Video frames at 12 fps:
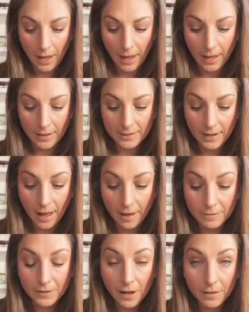and
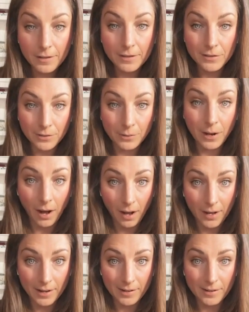have nothing to
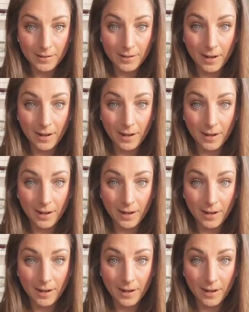hide,